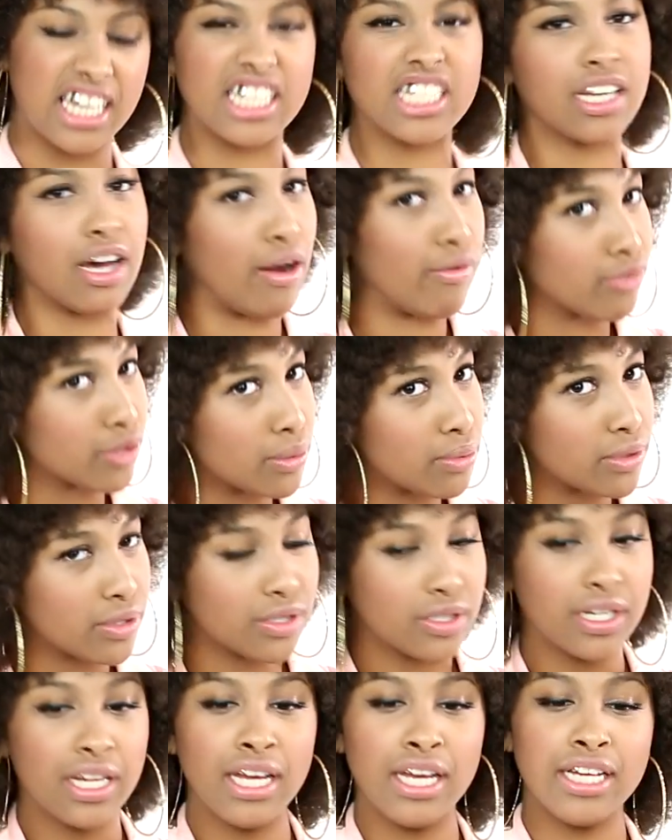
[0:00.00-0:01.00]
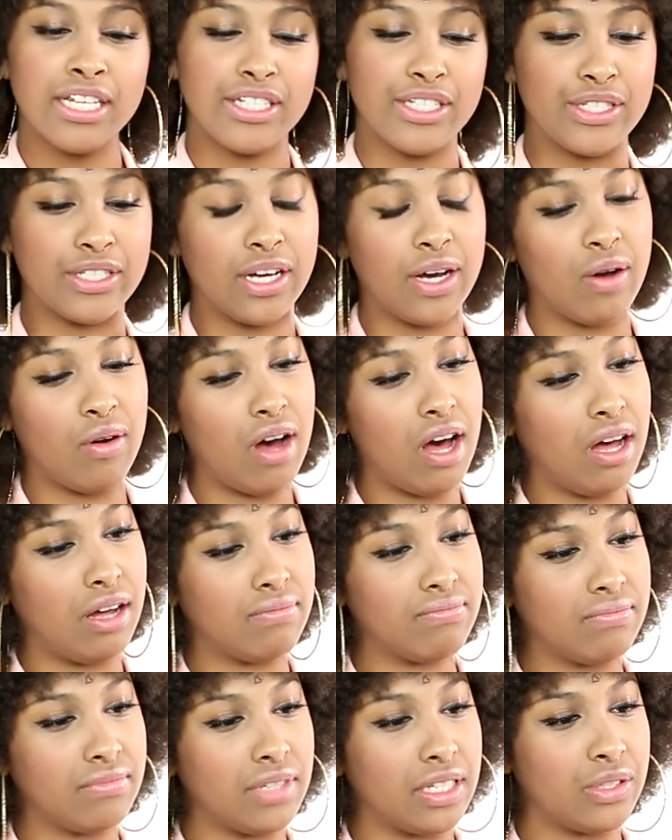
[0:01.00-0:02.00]
It's comfortable, you know,
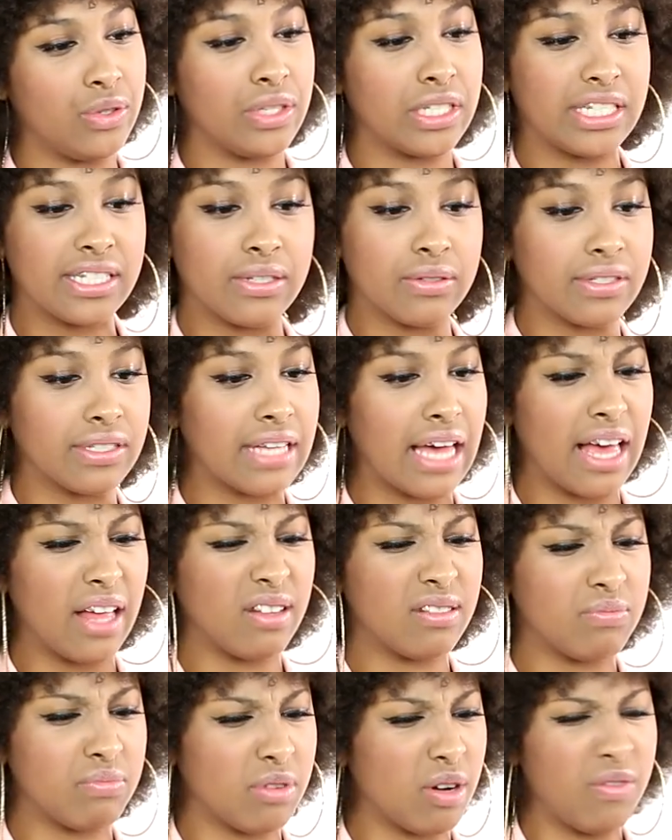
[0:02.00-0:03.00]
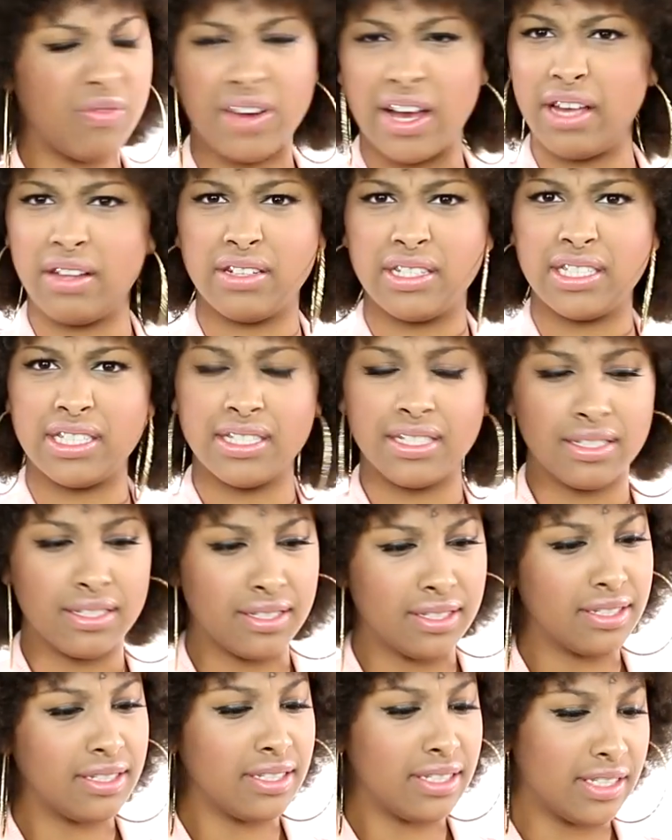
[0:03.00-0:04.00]
um, and you can still style and profile in it.
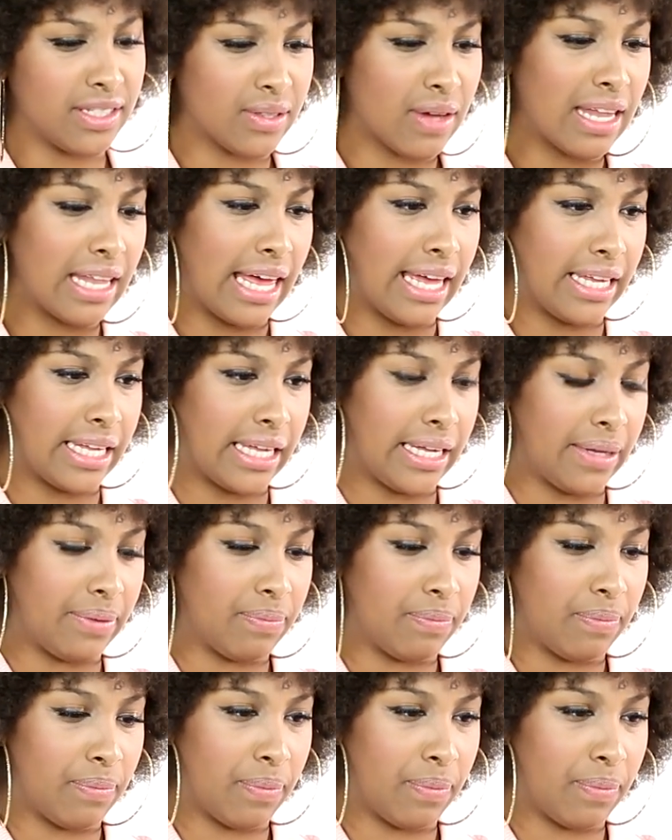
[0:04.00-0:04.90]
So I like it.